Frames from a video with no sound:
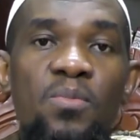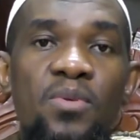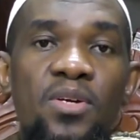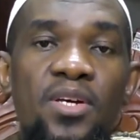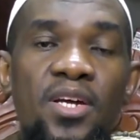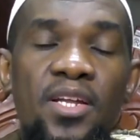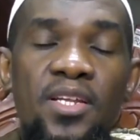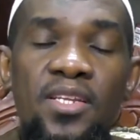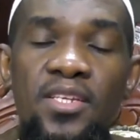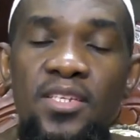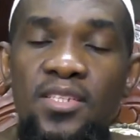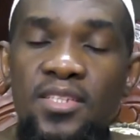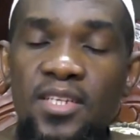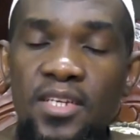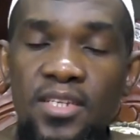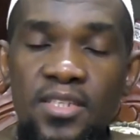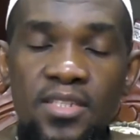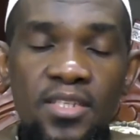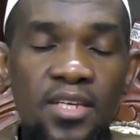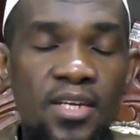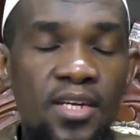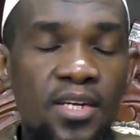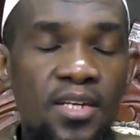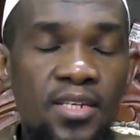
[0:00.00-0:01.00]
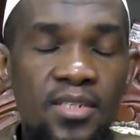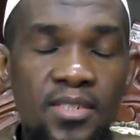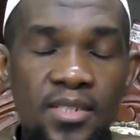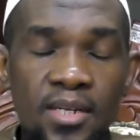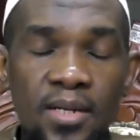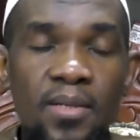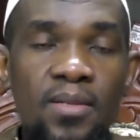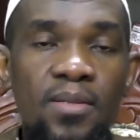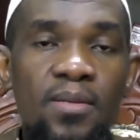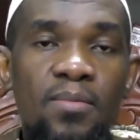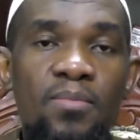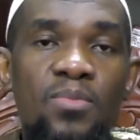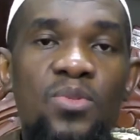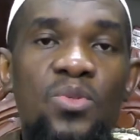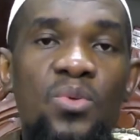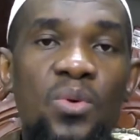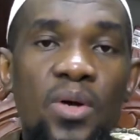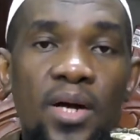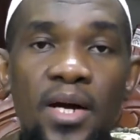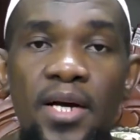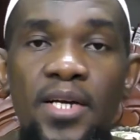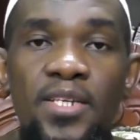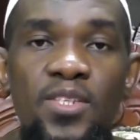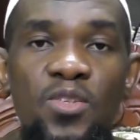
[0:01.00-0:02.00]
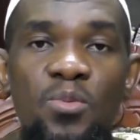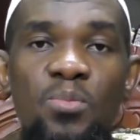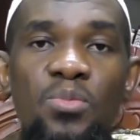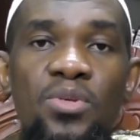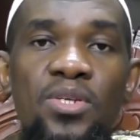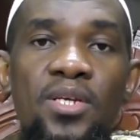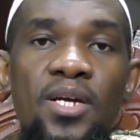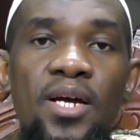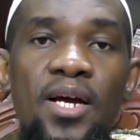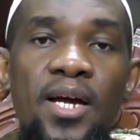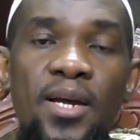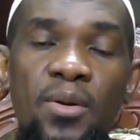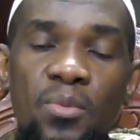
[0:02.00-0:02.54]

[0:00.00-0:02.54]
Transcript: And he says, tell them to ask me, I